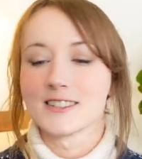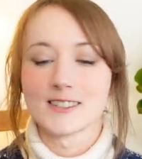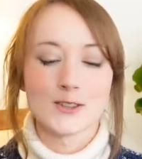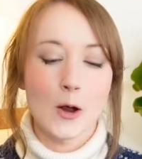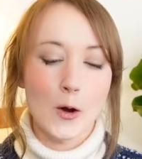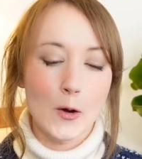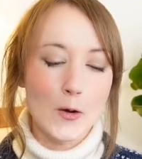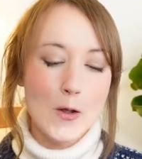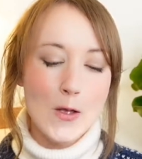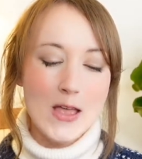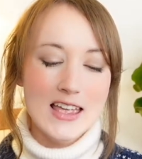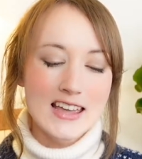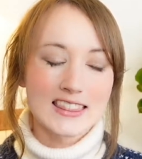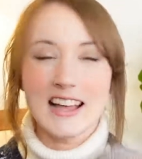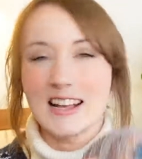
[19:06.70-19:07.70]
So
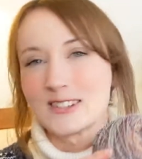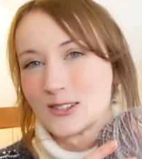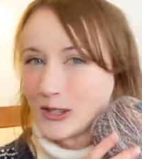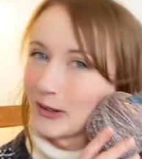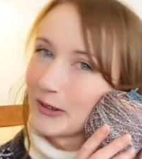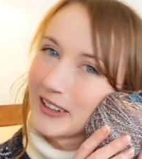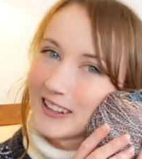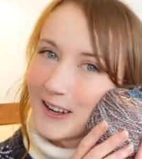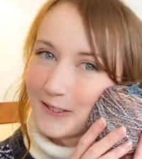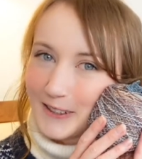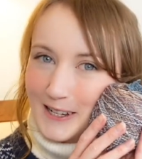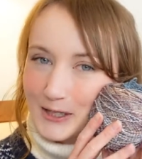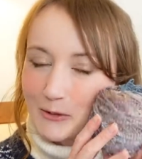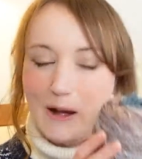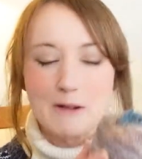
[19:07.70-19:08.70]
that's also really lovely
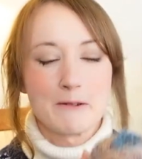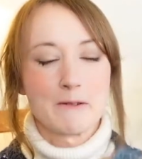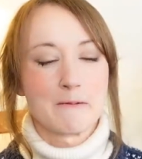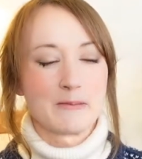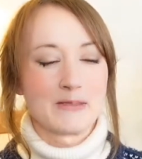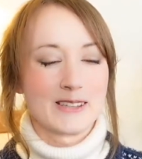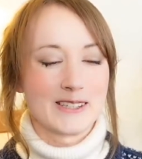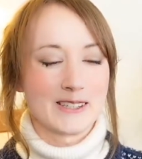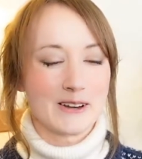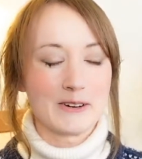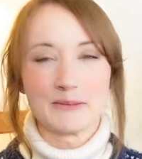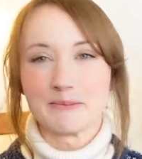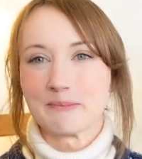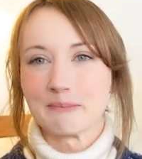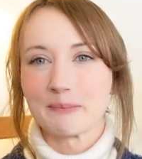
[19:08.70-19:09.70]
as well. So
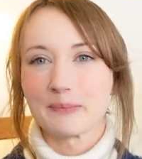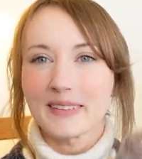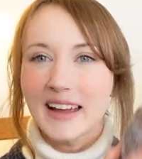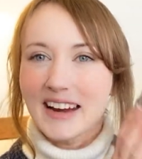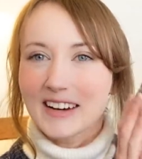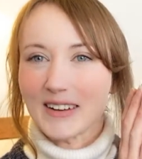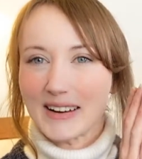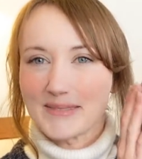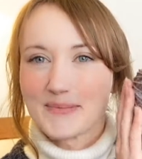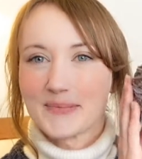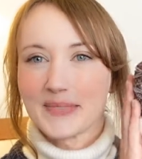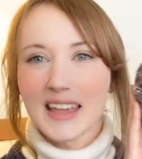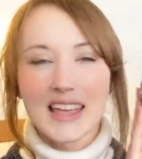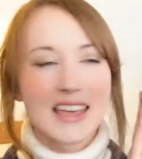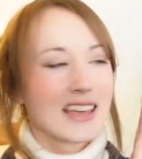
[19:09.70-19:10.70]
anyway,
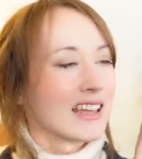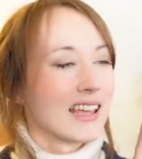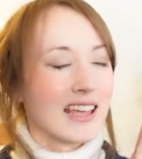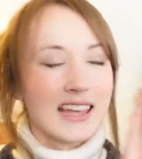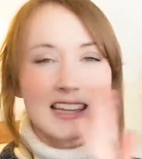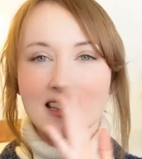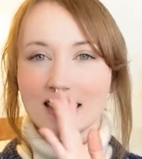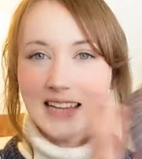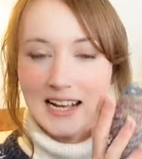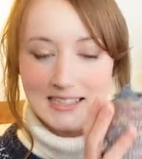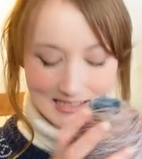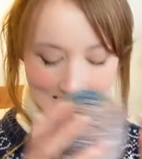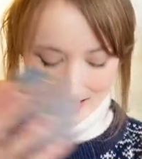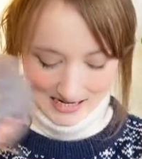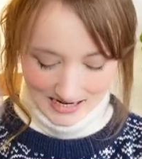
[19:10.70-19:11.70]

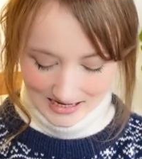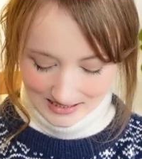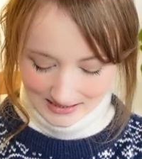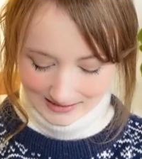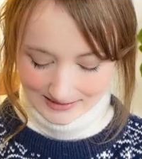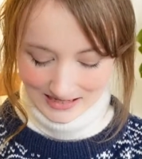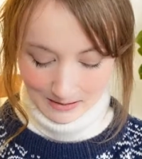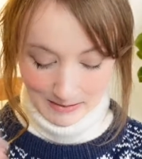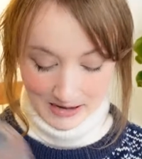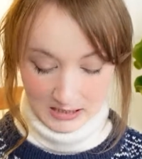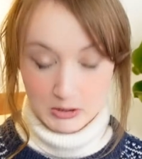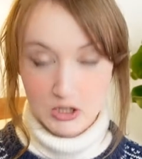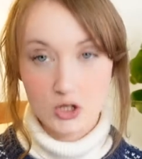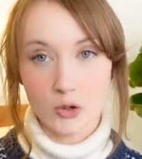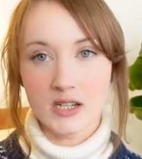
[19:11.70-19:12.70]
that is about to
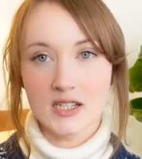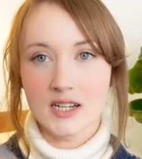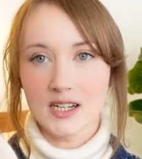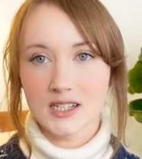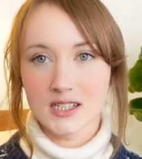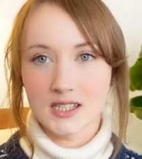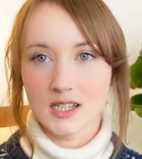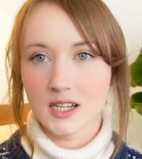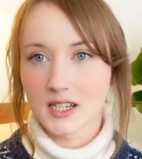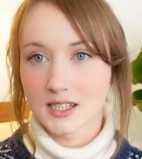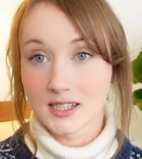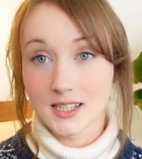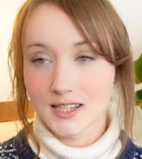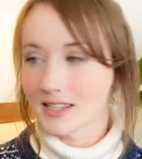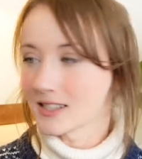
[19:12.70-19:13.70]
be joined in
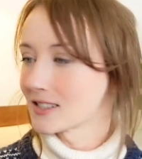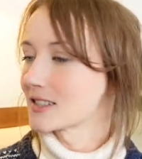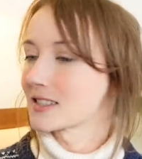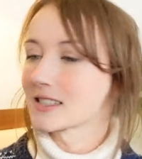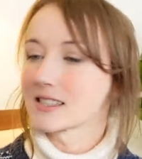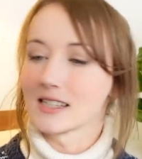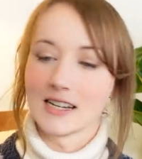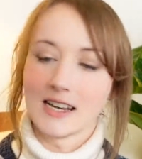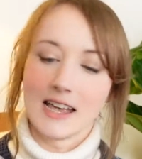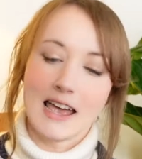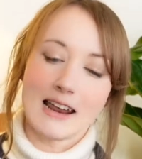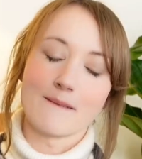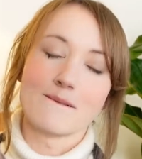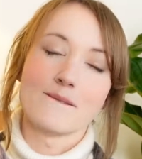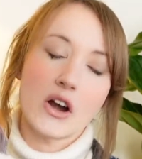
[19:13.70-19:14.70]
to this.
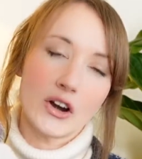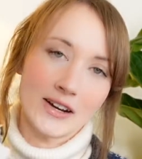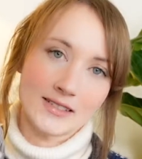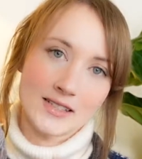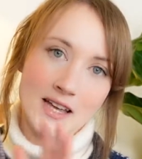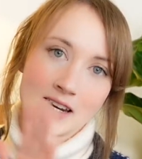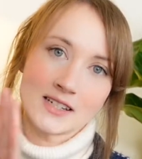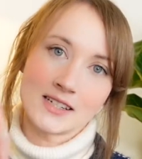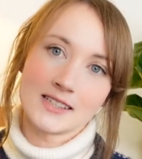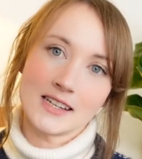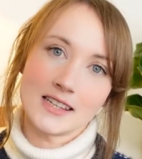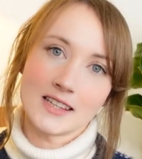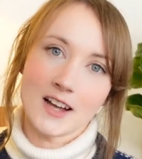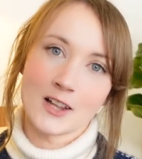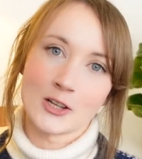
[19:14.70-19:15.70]
I'm very excited to see
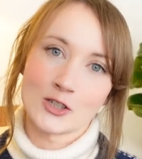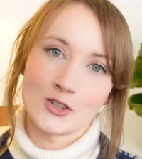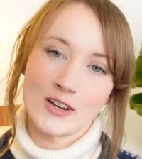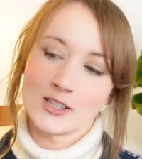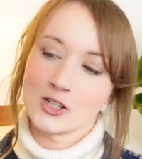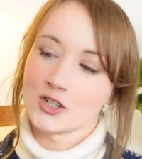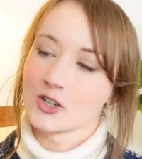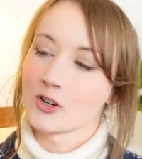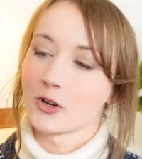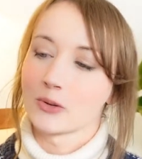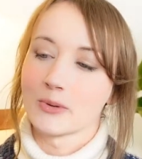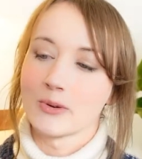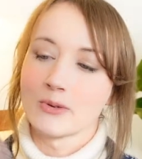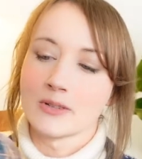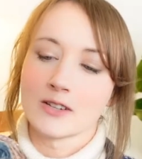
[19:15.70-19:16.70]
the color transition go
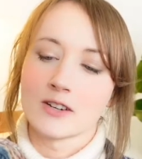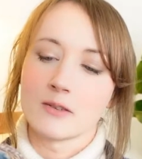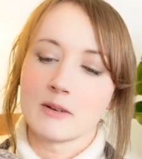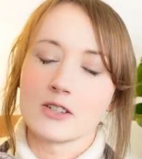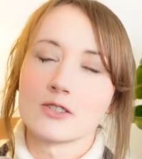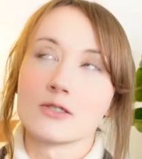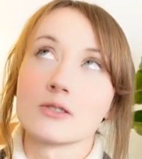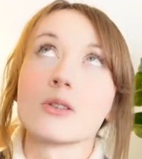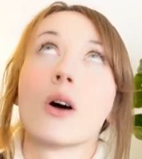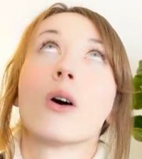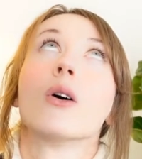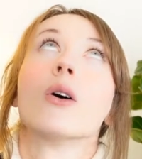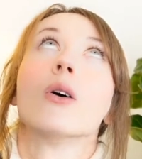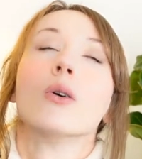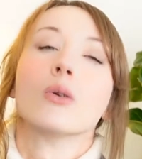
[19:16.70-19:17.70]
through. It's going to be
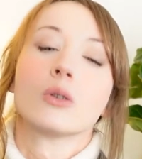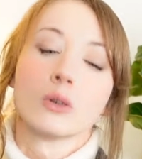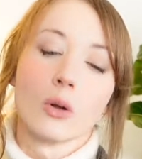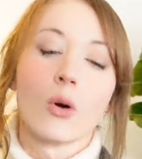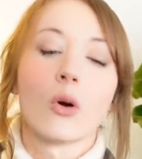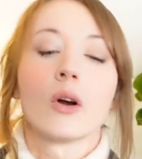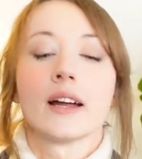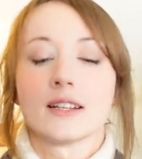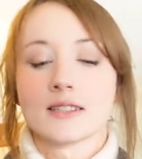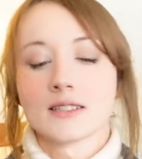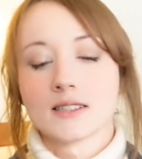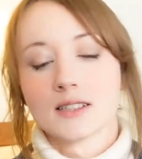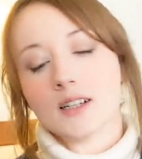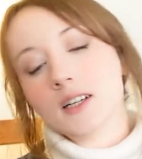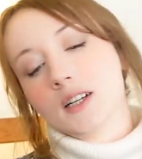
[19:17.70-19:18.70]
so
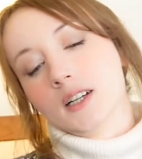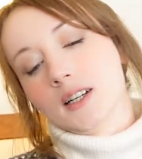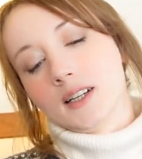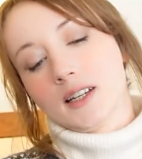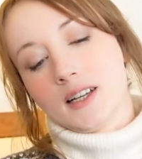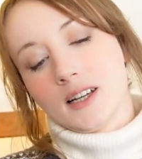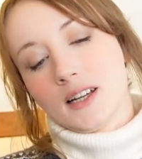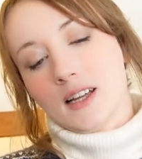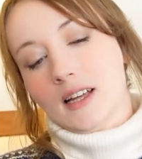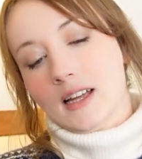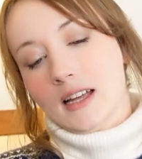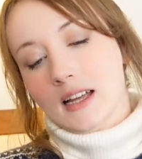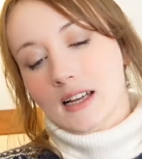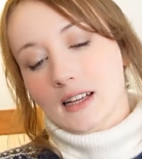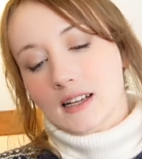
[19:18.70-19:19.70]
glorious.
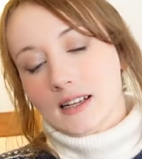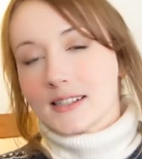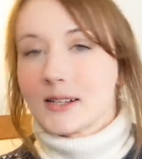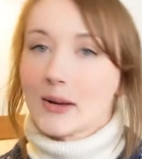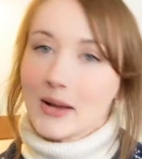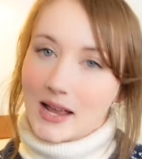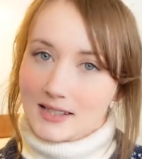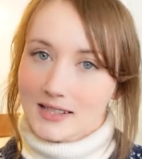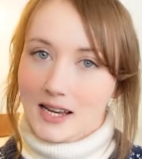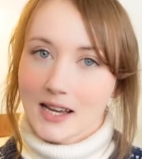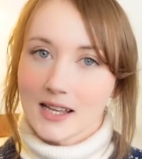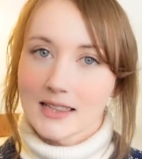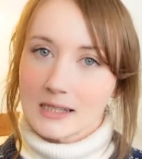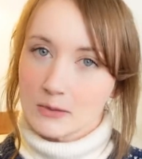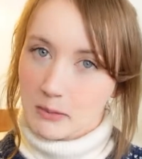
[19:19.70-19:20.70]
So yes,
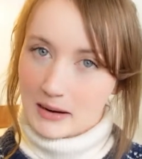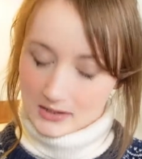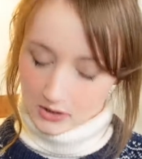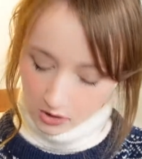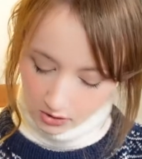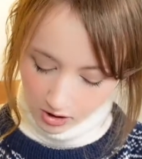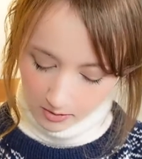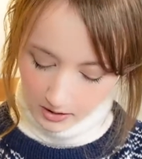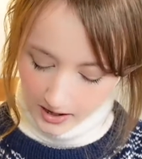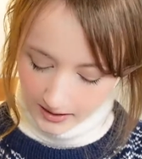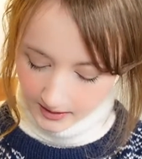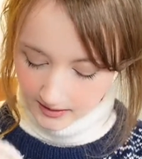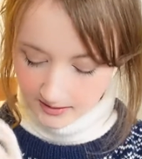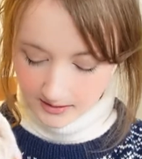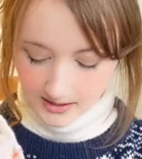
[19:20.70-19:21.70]
that's where my Stonecrop
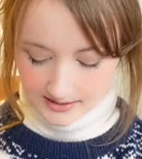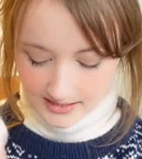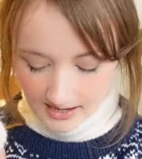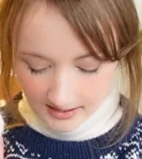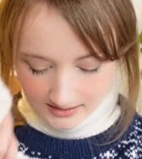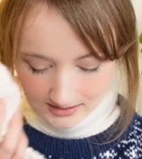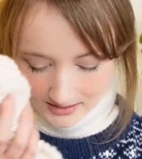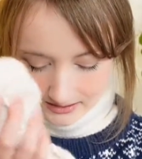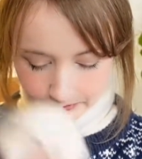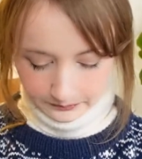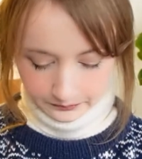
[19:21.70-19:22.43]
cardigan is at.